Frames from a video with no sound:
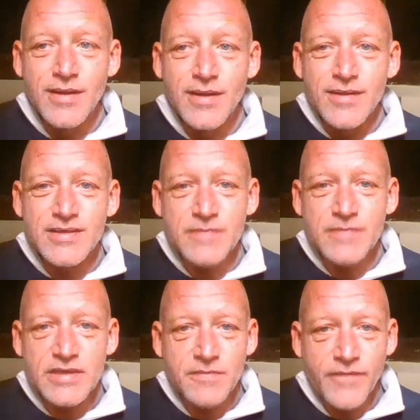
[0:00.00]
this
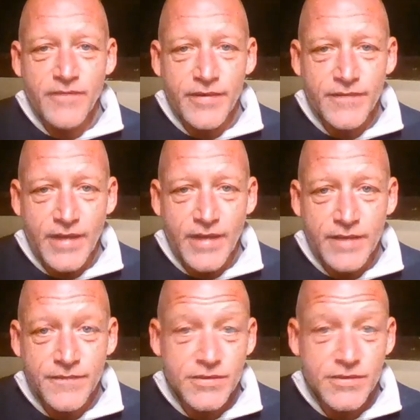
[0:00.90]
makes me very sad
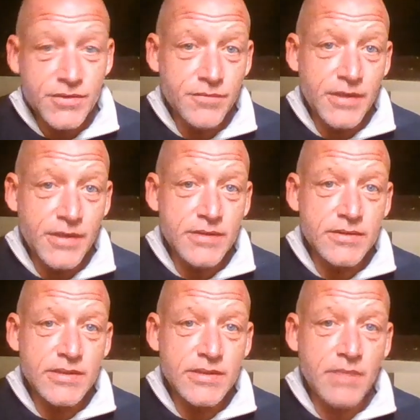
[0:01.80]
for two
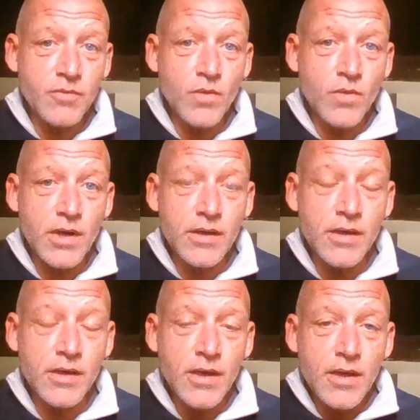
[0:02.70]
reasons. Number one,
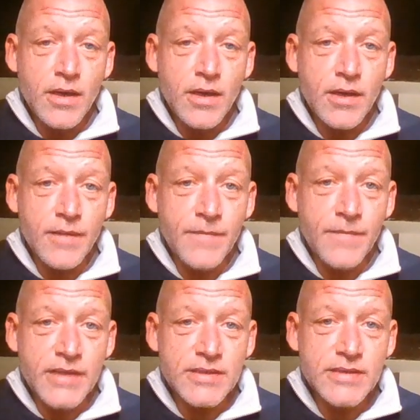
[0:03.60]

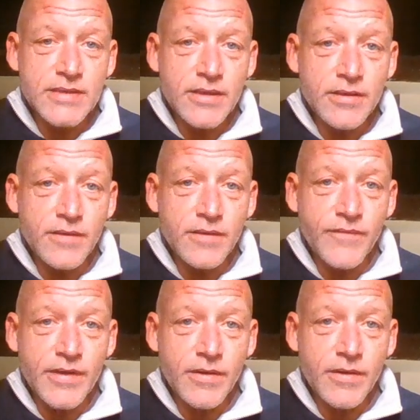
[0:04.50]
as I said in the last
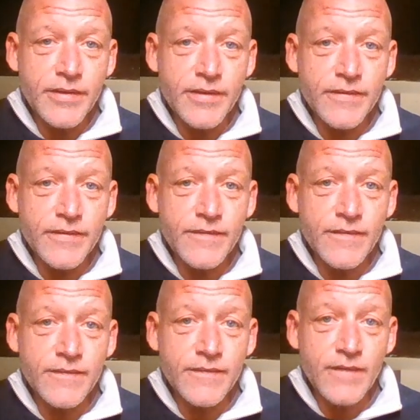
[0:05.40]
video, I think this
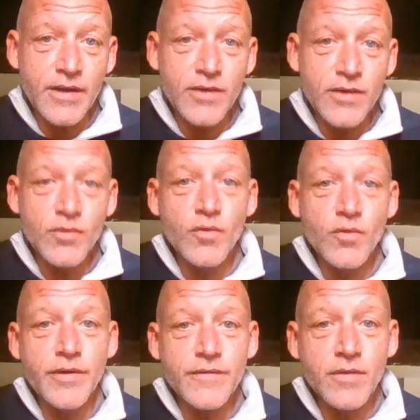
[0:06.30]
is a
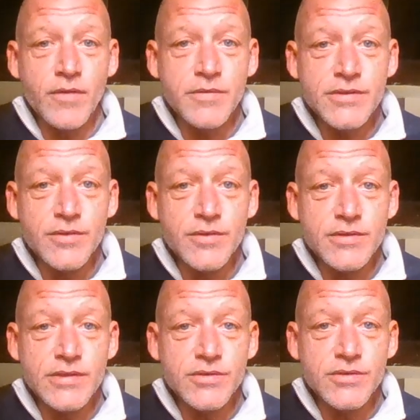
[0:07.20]
glorious
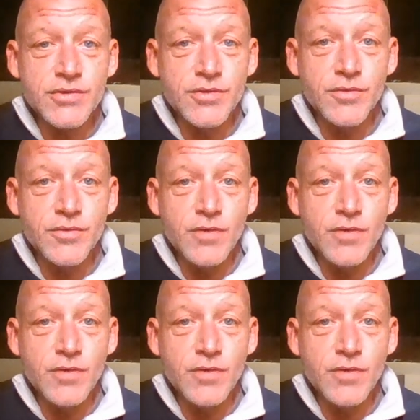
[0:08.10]
opportunity to